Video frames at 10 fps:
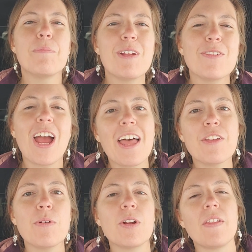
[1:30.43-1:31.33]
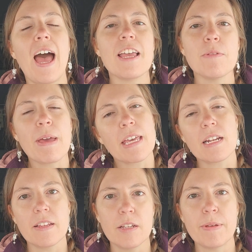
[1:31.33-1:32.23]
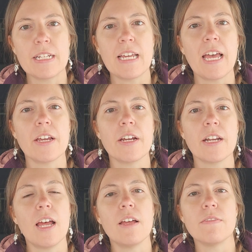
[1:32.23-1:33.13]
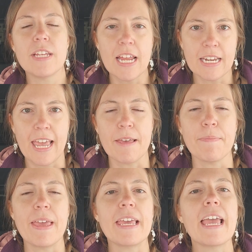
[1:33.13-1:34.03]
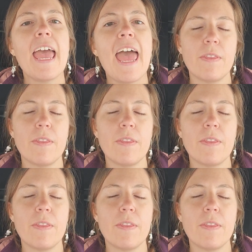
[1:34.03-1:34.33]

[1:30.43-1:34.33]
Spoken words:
But if you're on the road a lot, you might get a little bit tired of tent camping.